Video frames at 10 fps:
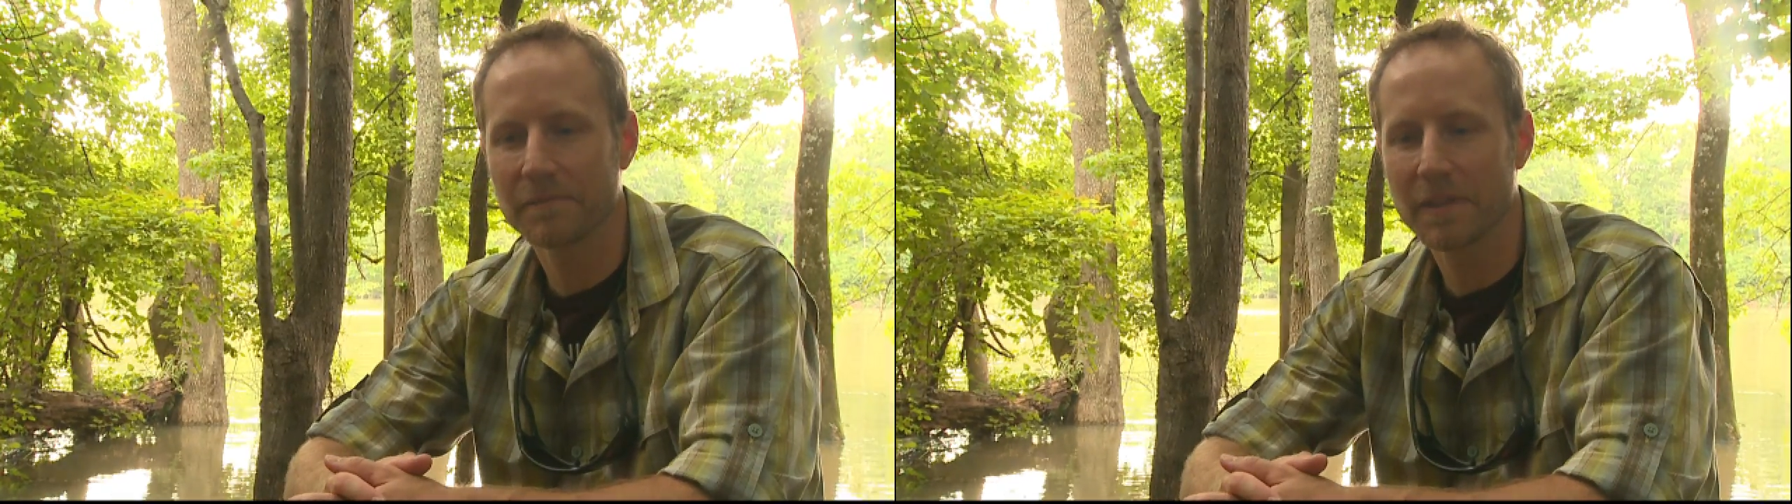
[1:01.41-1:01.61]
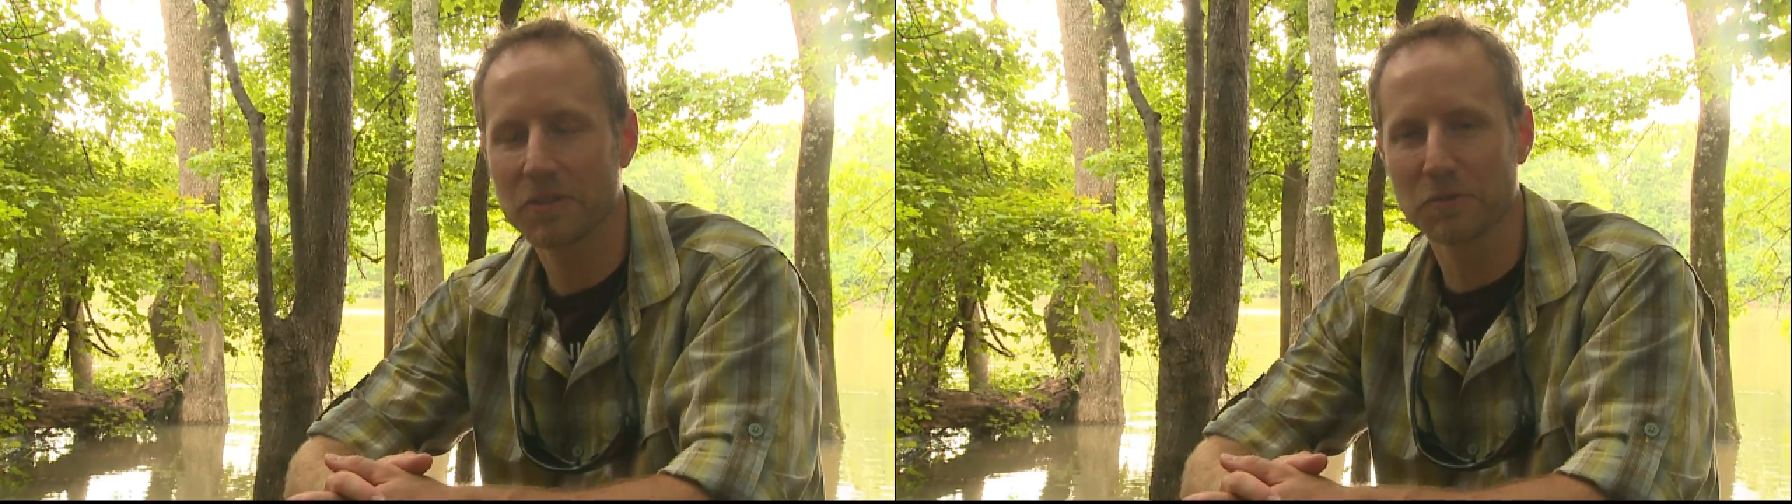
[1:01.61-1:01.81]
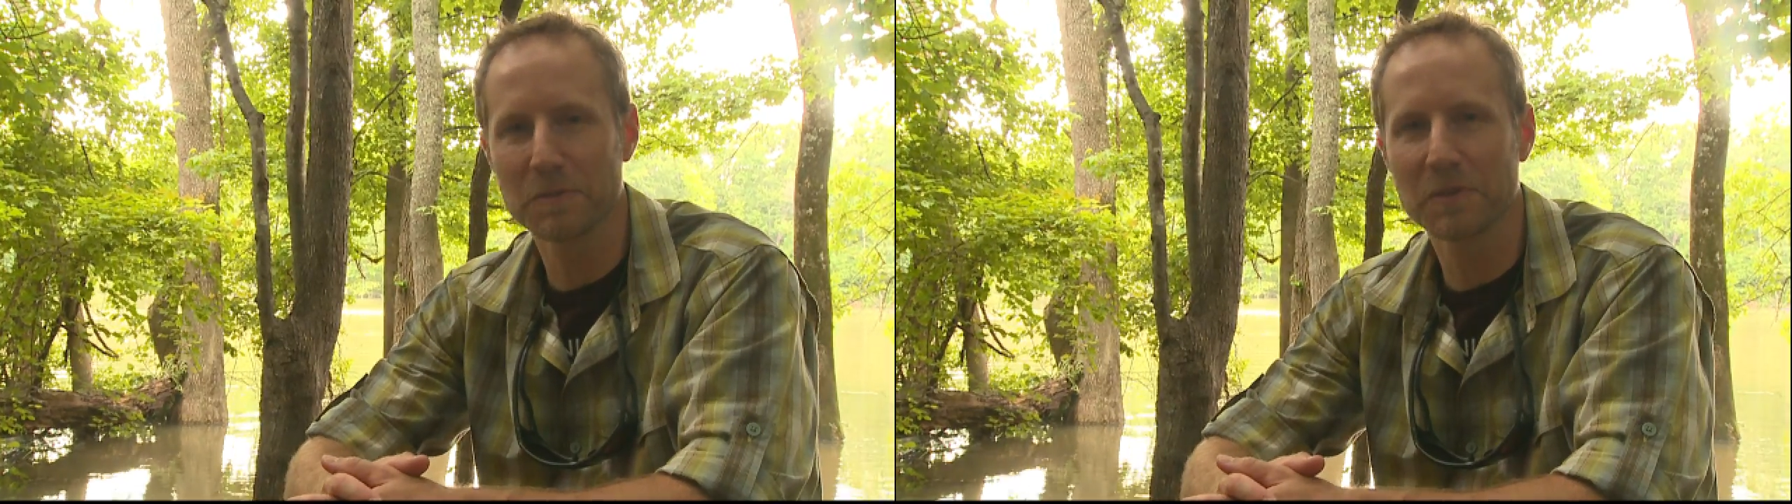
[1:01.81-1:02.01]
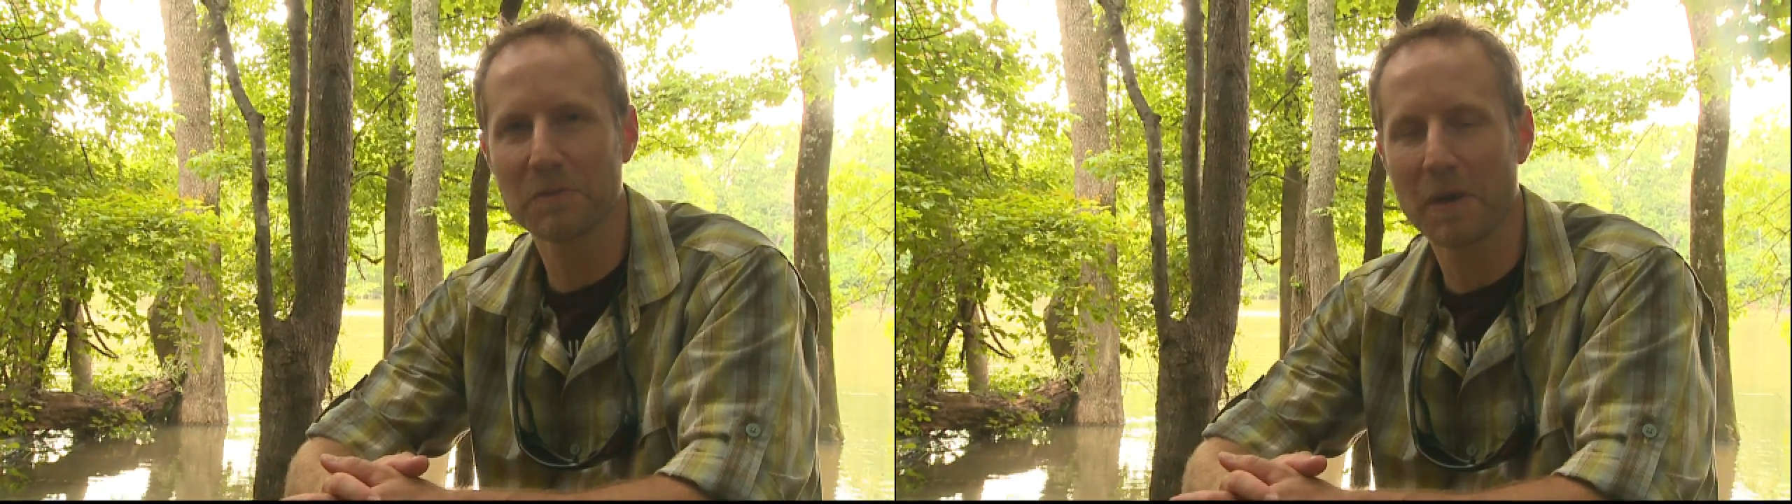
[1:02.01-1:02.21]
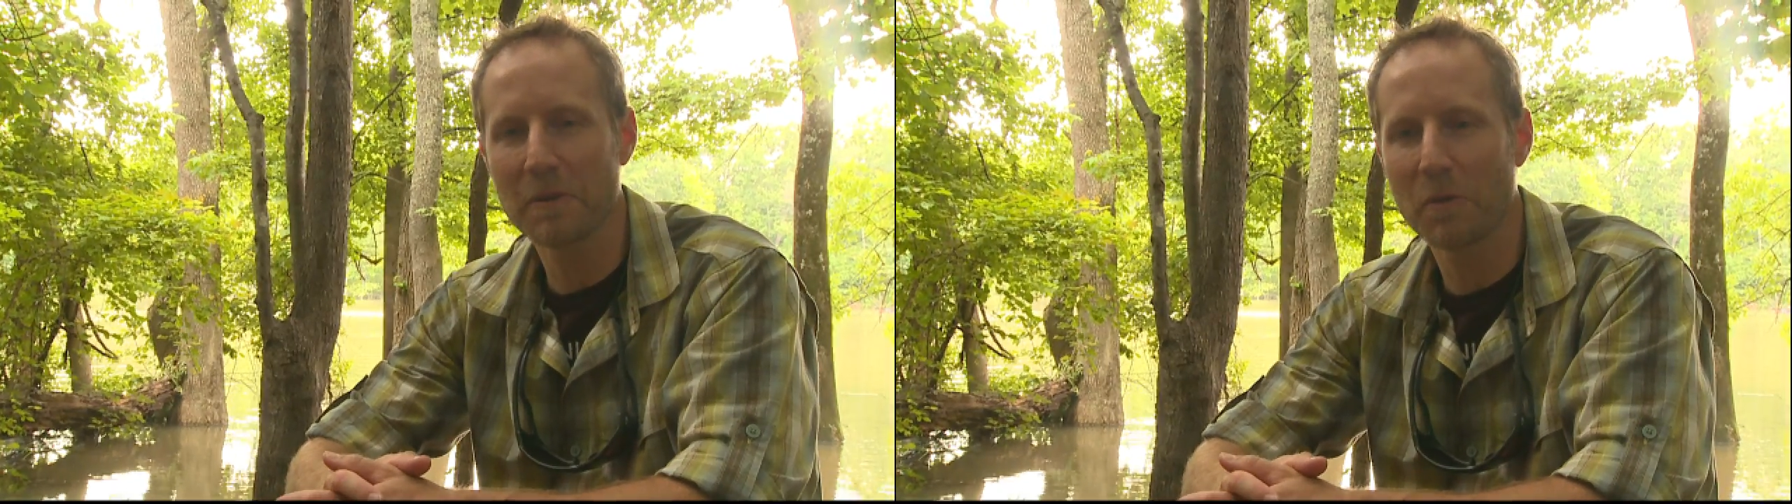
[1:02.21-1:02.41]
extremely
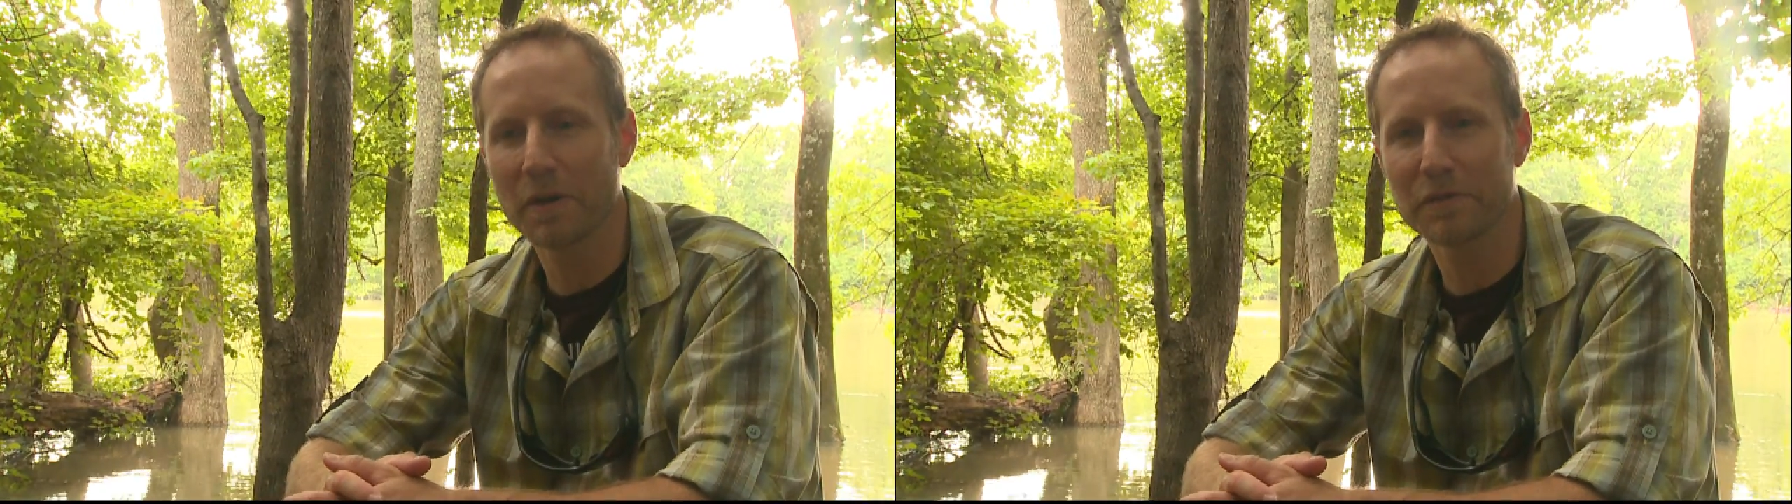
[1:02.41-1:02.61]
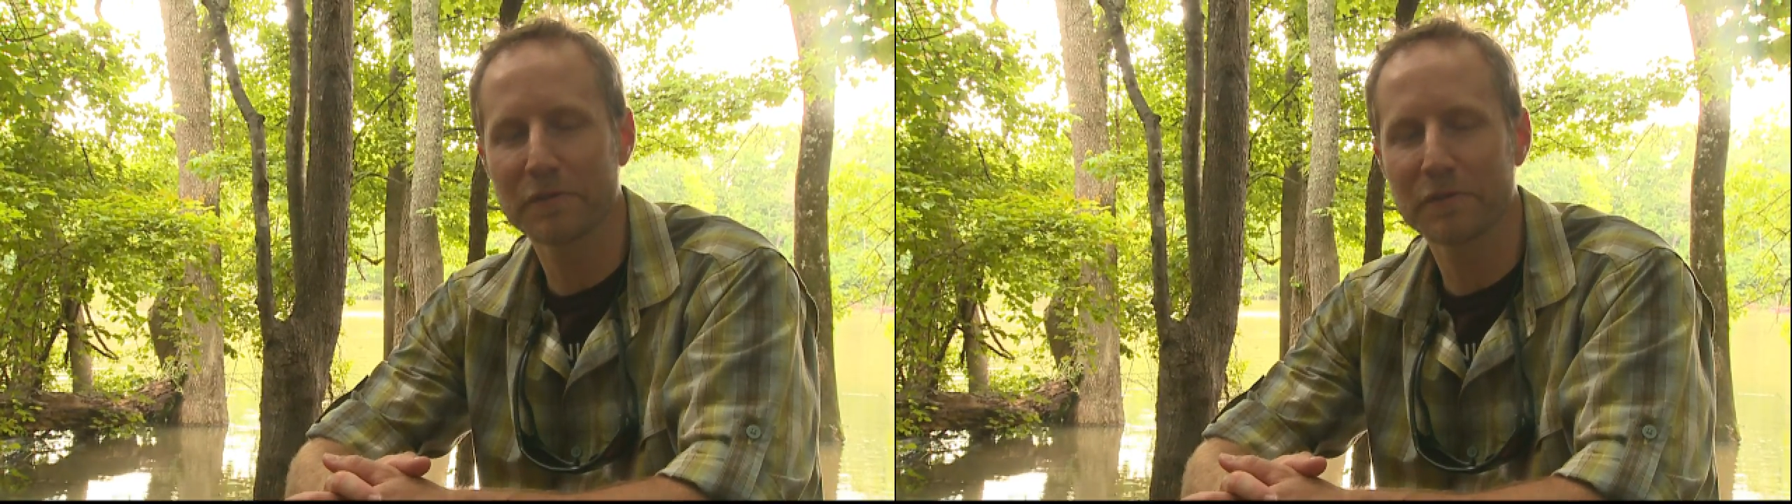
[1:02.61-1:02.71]
whitewater